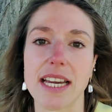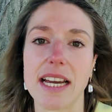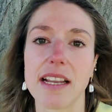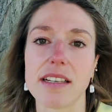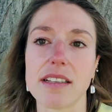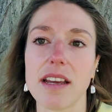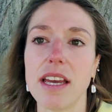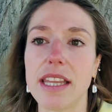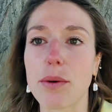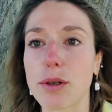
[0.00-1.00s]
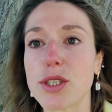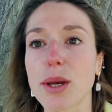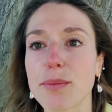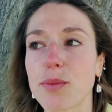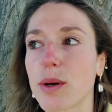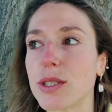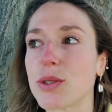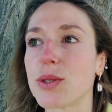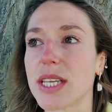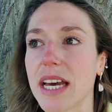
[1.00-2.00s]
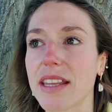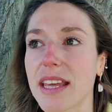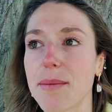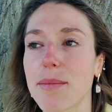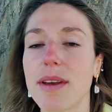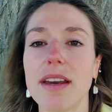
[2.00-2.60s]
and they want someone to tell them